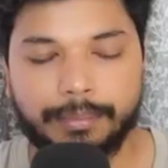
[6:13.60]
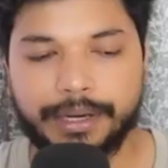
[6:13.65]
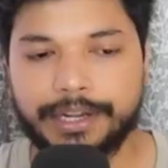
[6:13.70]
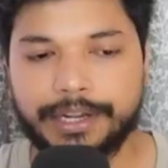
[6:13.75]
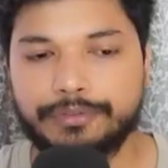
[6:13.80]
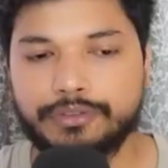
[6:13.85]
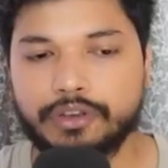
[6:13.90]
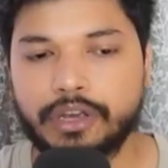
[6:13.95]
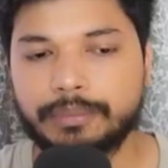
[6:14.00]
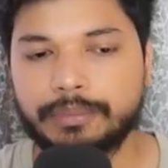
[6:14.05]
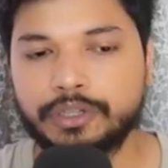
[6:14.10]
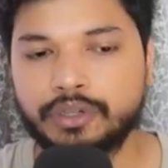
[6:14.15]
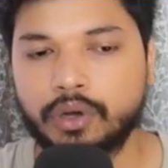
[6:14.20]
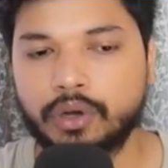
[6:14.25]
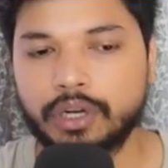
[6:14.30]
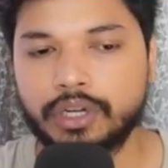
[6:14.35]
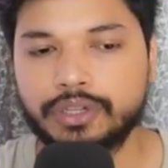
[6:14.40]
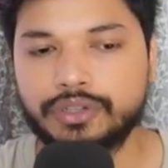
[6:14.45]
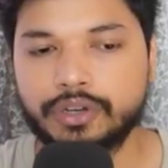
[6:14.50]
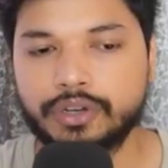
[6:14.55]
But if you have the
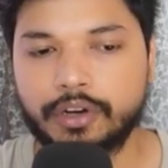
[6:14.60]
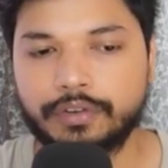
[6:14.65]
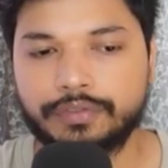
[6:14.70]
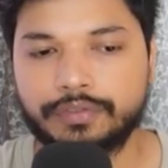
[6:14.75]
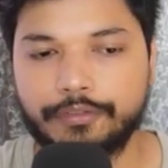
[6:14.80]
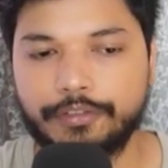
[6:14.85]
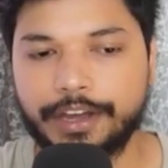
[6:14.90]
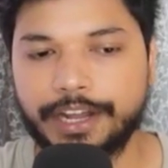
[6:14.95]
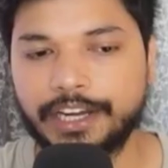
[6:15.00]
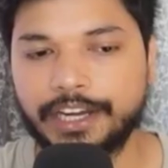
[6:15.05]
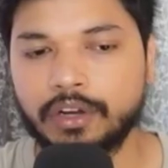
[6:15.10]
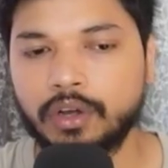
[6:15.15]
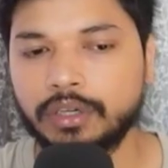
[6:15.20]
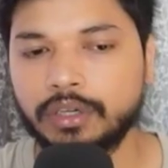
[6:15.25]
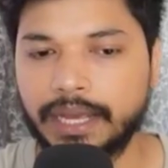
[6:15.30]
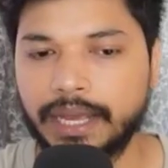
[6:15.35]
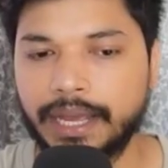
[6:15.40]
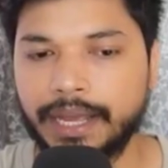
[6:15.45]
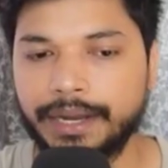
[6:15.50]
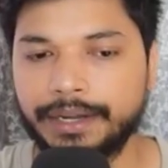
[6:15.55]
knowledge of Verilog
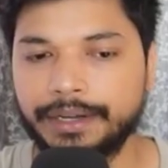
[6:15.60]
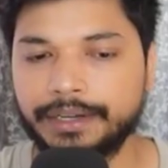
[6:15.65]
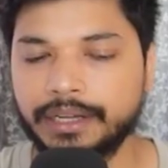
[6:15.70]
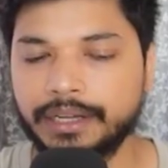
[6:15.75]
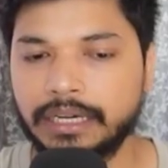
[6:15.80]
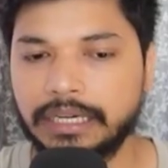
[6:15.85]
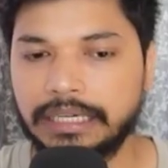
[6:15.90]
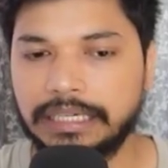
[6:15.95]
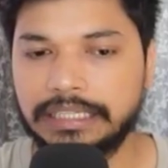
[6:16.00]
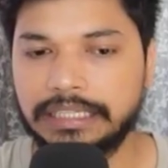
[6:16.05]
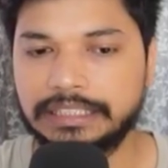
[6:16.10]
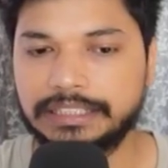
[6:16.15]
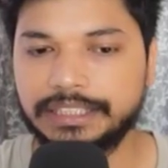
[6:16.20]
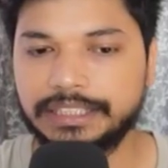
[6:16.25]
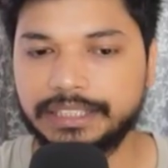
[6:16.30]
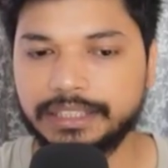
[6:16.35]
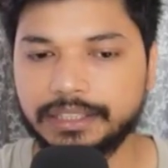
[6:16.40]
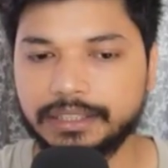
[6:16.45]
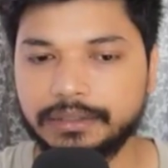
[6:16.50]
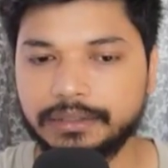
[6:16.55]
and
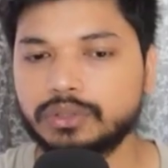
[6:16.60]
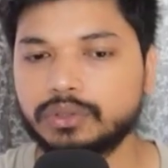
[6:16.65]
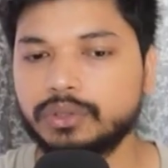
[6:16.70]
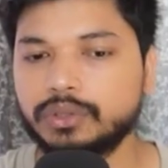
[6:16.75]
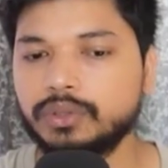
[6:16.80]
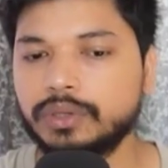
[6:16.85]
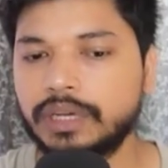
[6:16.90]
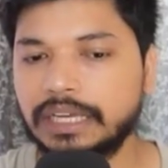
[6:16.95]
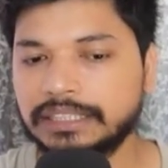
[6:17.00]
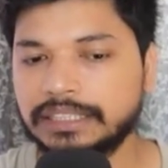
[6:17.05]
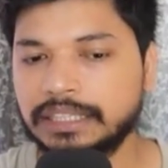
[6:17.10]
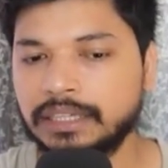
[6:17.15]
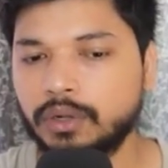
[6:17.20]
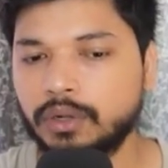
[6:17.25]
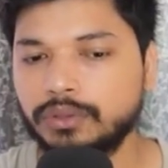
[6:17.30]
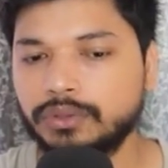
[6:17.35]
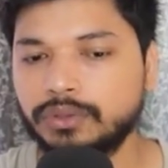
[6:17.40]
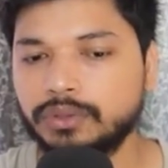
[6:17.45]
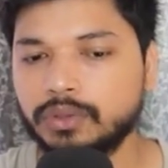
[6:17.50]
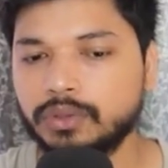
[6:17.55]
digital, so you guys can
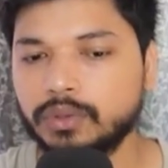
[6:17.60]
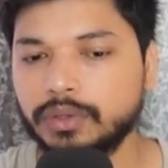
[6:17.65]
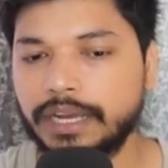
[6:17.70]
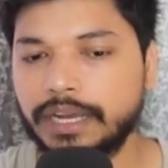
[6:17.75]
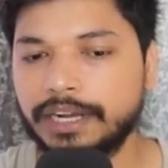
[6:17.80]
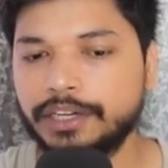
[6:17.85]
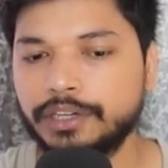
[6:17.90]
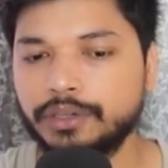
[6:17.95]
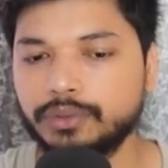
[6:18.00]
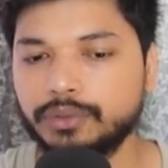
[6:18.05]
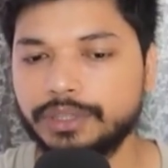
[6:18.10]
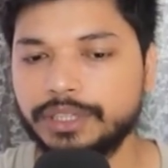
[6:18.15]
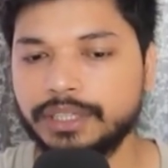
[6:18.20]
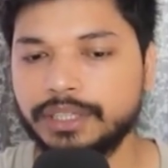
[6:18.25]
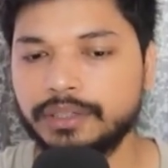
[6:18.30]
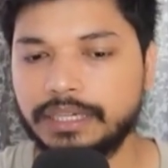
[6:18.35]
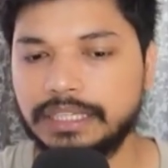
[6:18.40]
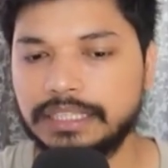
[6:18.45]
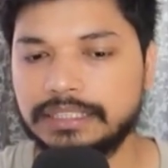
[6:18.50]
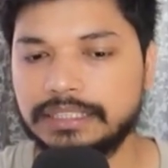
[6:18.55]
also get into the
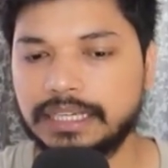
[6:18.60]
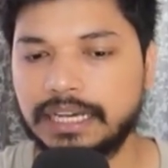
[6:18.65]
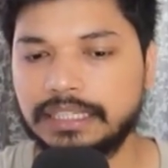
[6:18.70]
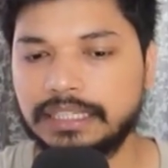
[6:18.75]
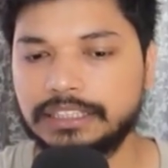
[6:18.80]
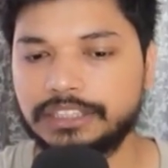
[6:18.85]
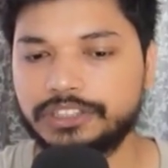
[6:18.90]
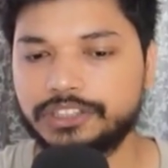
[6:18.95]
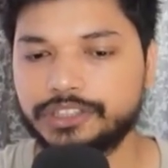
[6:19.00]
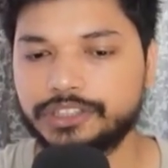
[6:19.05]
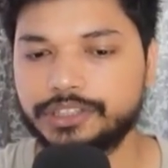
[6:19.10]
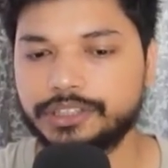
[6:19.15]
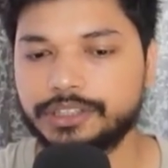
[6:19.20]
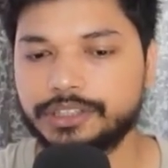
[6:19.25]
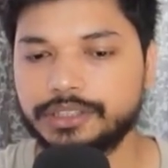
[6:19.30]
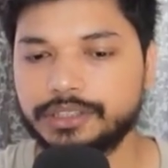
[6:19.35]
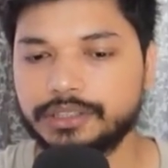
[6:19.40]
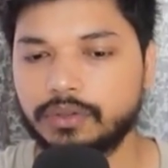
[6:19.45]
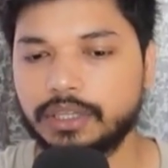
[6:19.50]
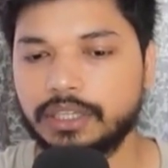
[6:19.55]
design
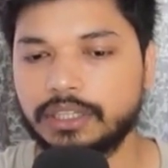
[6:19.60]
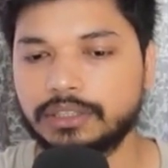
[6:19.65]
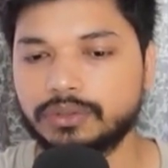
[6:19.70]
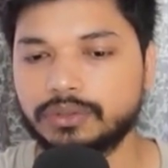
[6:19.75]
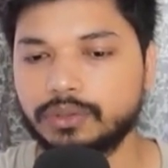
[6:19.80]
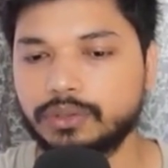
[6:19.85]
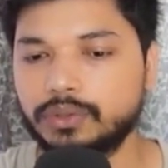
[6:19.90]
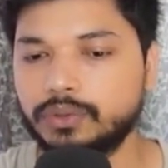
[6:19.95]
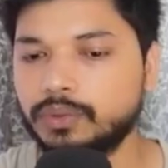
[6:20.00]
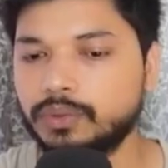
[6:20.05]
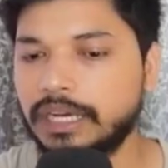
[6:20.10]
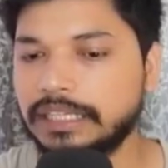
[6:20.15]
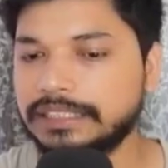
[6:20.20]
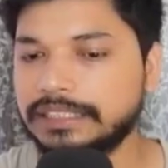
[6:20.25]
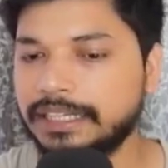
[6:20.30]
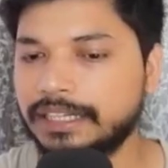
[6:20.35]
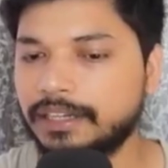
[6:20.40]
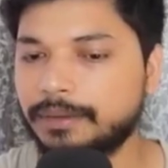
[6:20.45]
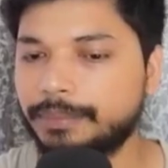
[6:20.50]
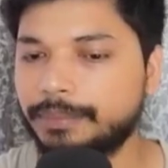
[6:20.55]
engineering. Okay, so you guys
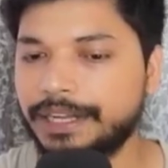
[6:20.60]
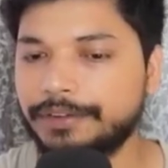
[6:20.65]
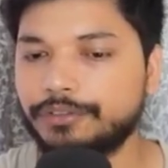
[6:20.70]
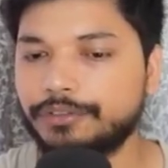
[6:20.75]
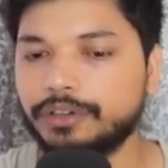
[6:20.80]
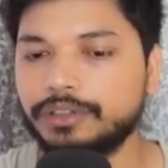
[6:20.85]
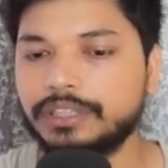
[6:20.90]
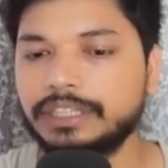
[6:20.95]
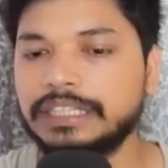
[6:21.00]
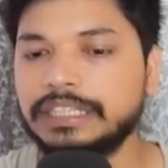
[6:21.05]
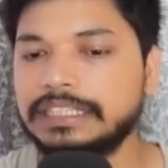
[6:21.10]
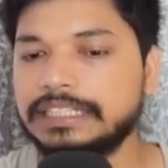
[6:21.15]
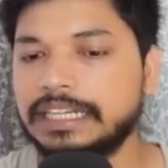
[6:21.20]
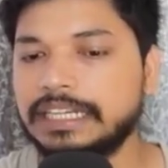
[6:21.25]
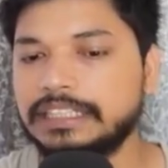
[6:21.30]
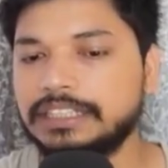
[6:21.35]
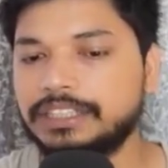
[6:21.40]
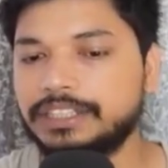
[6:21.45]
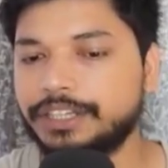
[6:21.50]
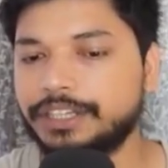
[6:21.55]
can apply for the
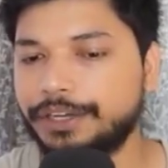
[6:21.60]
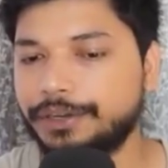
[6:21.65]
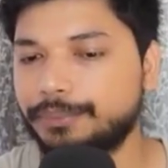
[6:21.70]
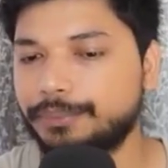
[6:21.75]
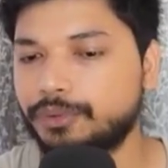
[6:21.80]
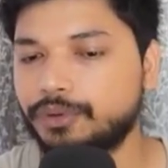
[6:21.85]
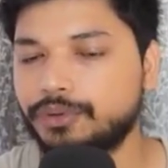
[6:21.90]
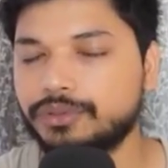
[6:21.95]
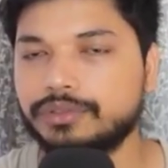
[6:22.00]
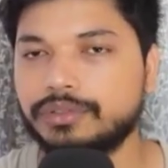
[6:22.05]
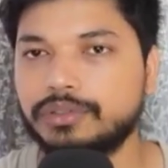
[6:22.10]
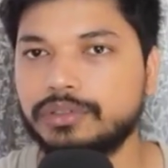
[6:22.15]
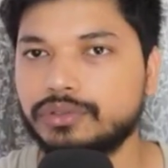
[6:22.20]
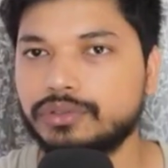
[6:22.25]
design engineering post.